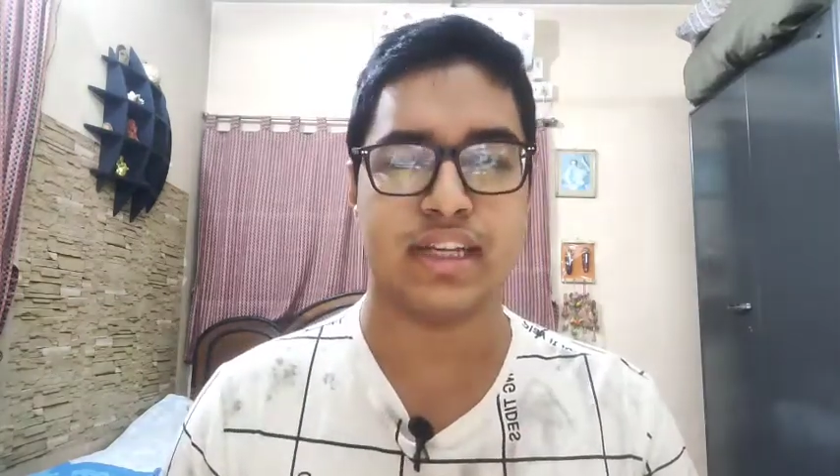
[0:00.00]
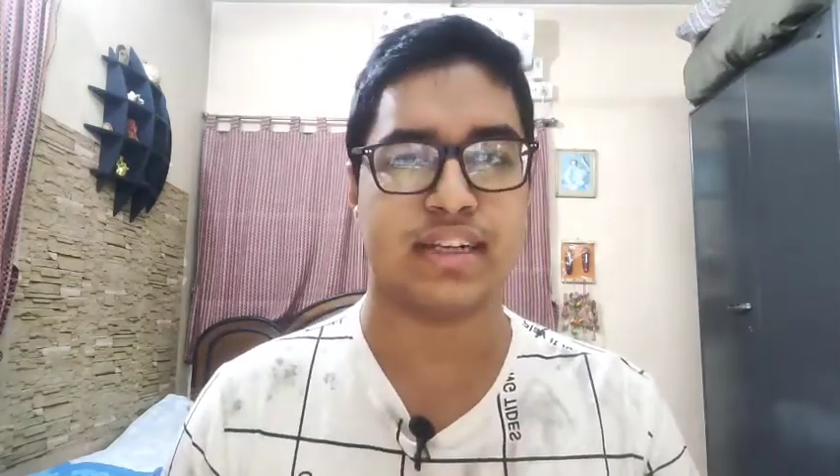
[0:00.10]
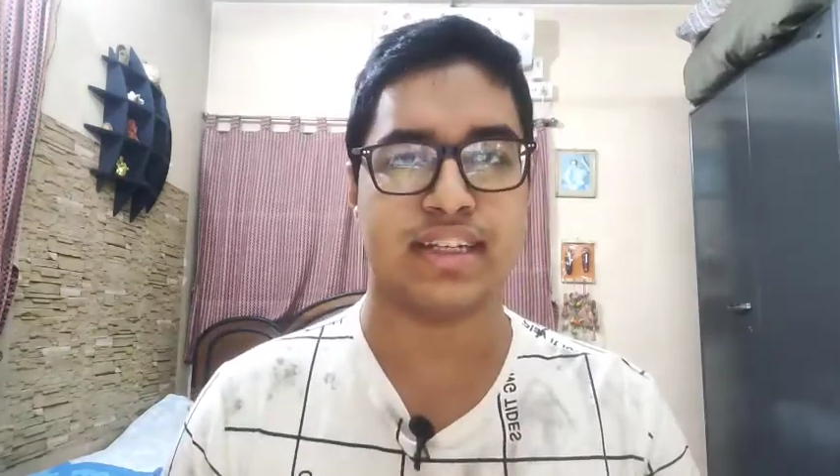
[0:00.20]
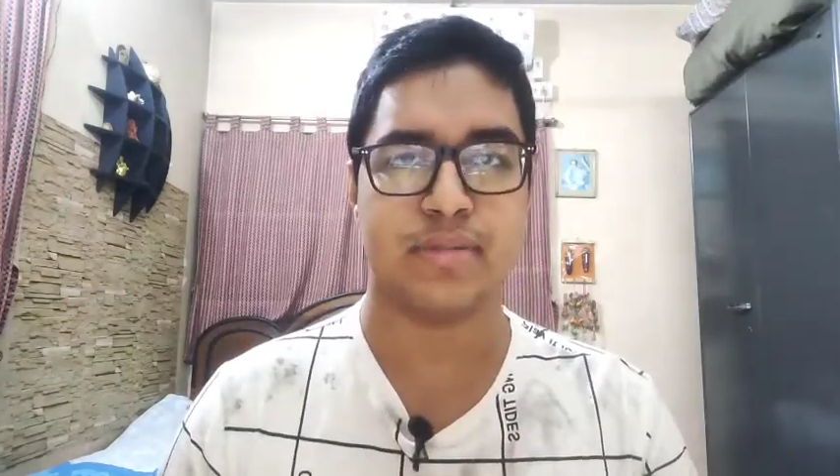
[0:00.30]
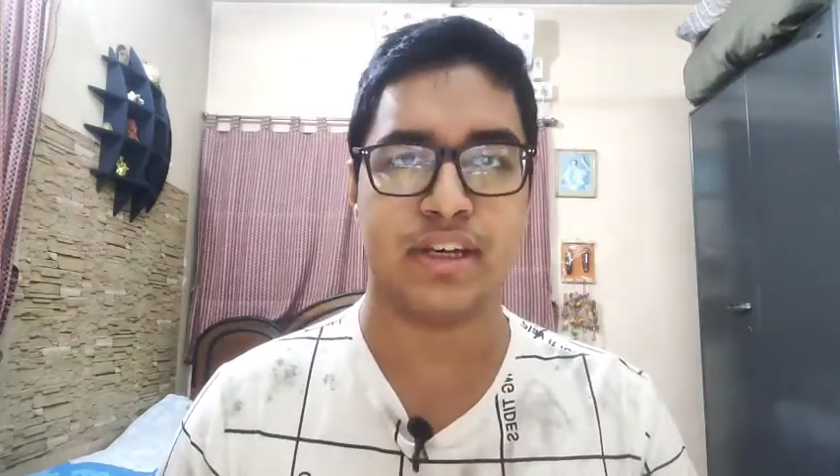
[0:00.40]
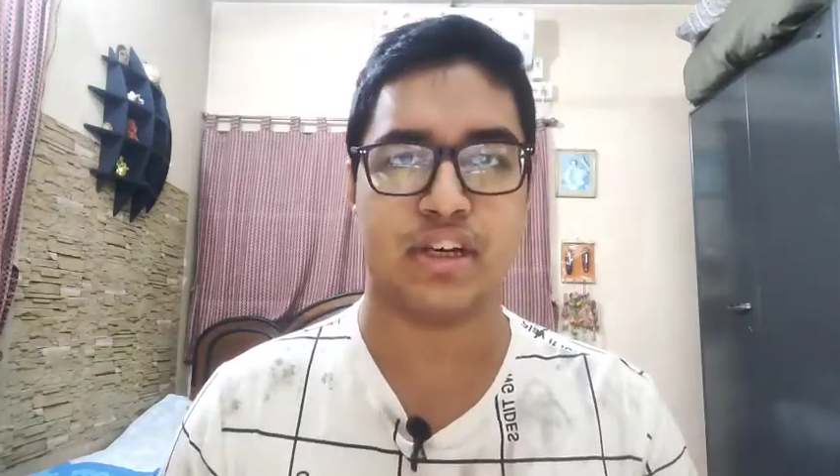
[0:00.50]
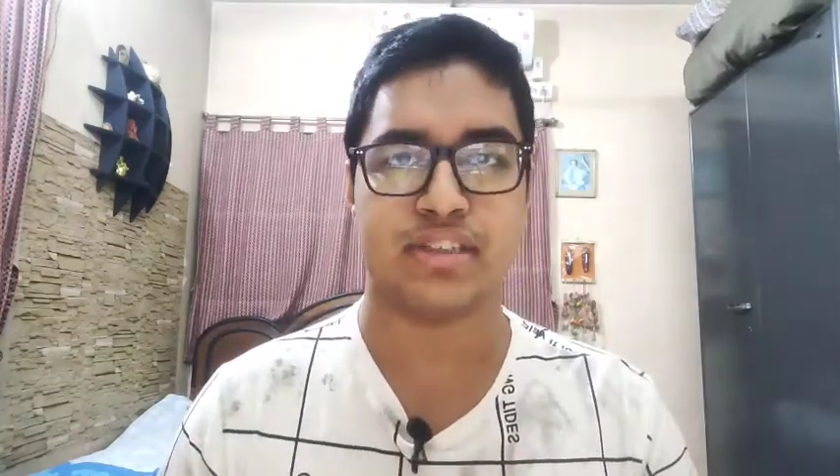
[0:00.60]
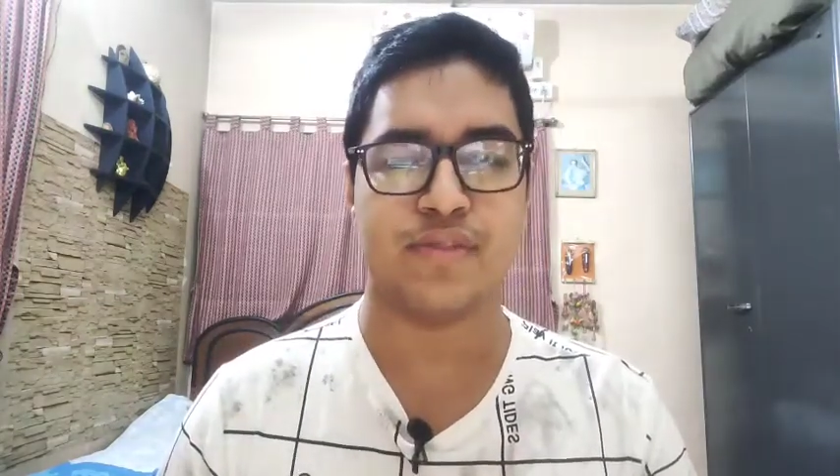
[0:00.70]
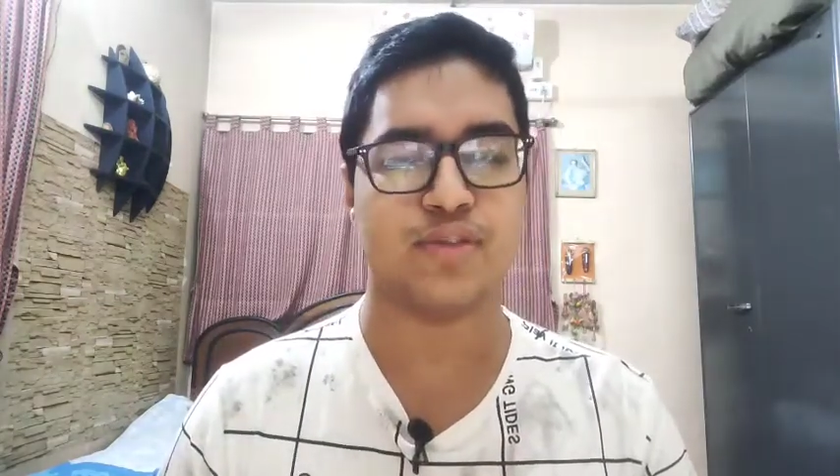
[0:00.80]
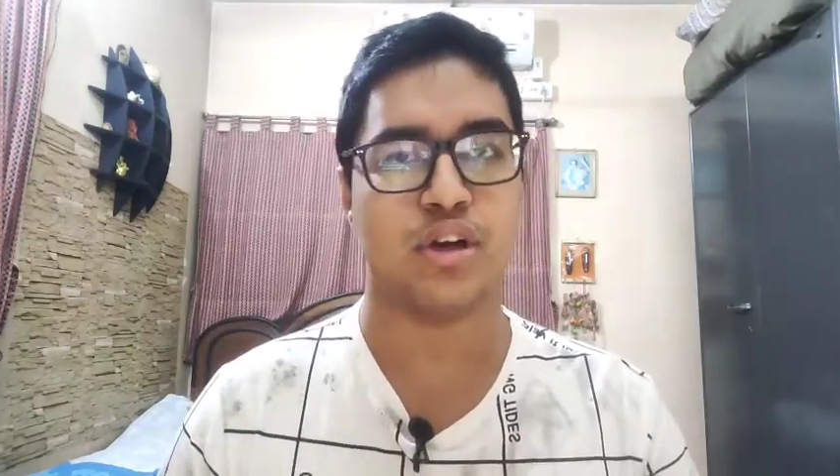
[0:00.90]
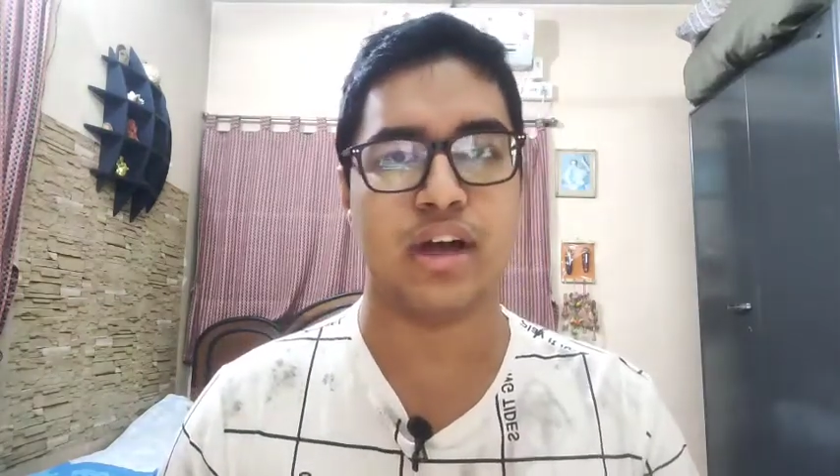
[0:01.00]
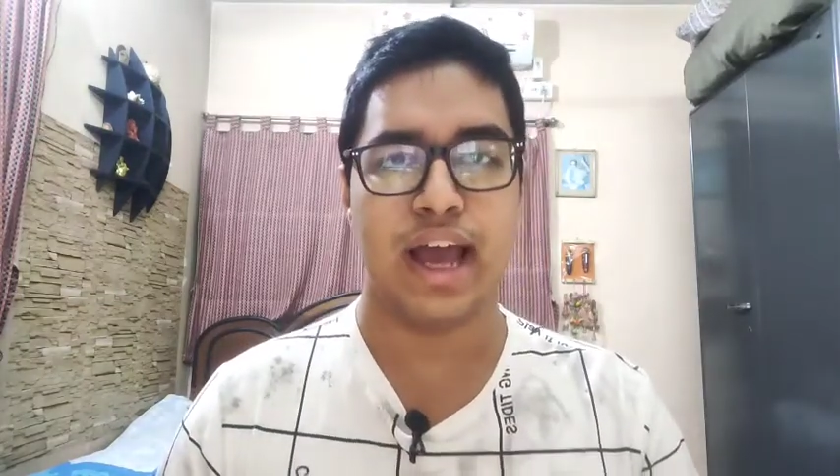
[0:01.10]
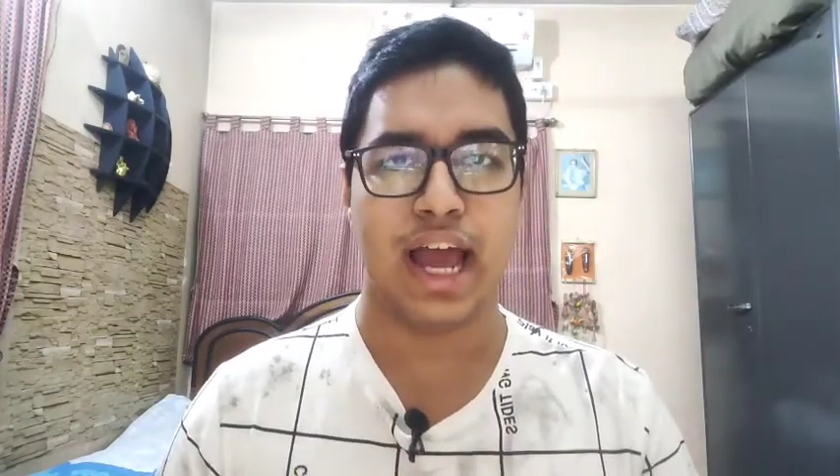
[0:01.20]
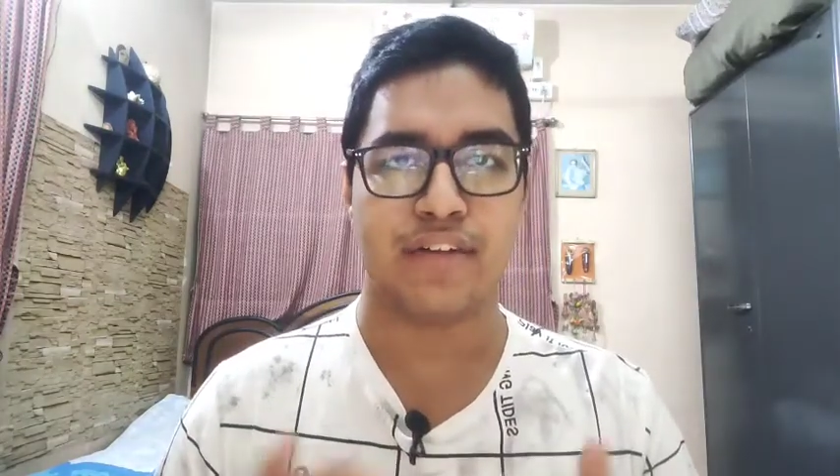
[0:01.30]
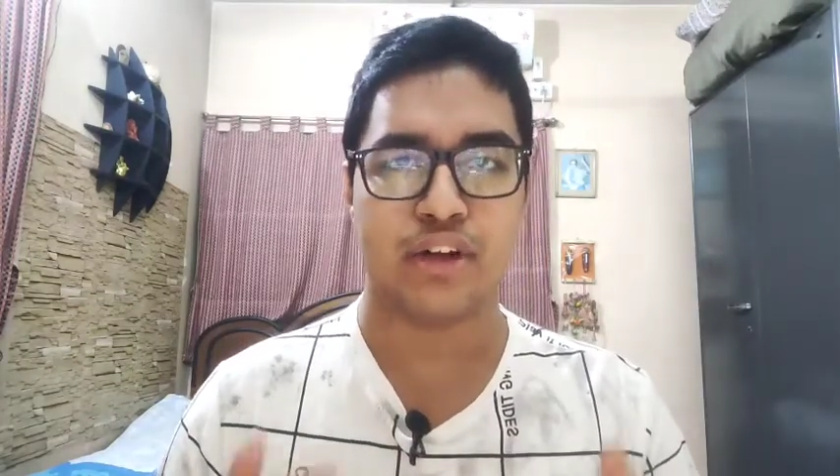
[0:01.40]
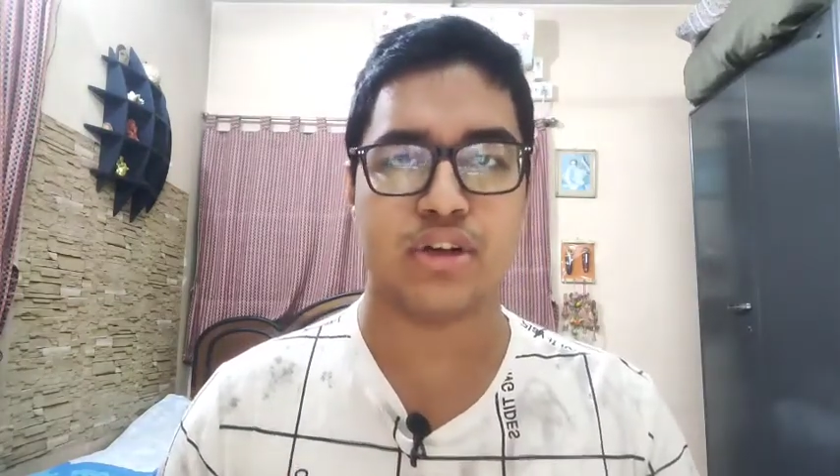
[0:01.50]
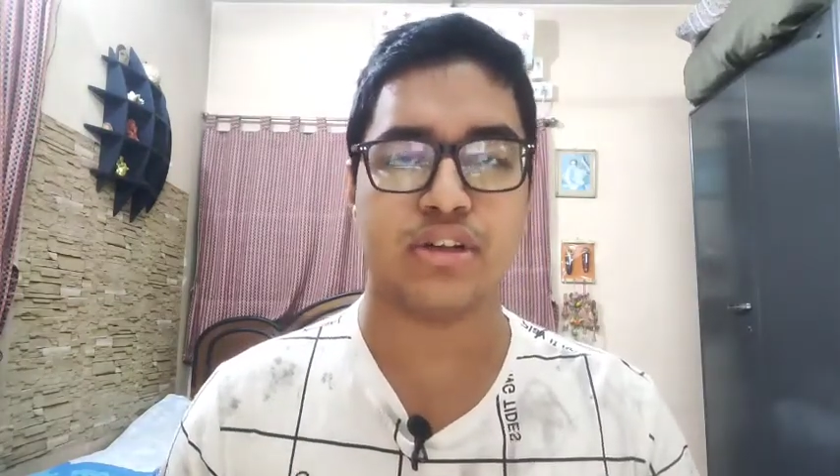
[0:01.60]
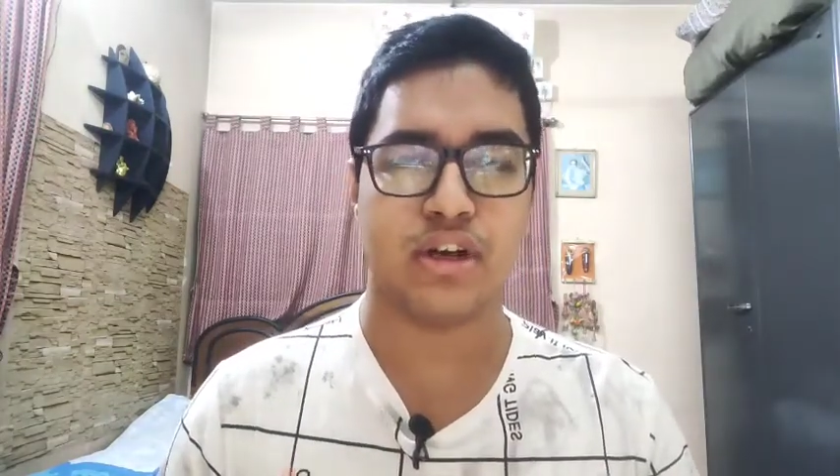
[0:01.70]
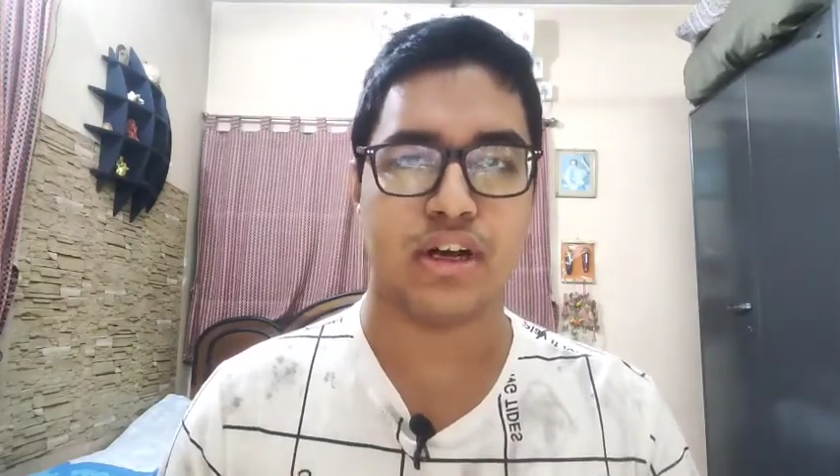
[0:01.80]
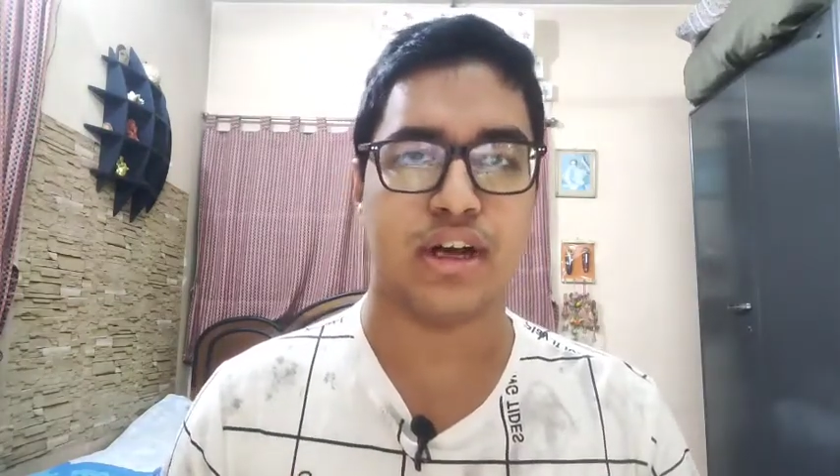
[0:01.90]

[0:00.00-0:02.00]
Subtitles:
that explain yourself. So have a good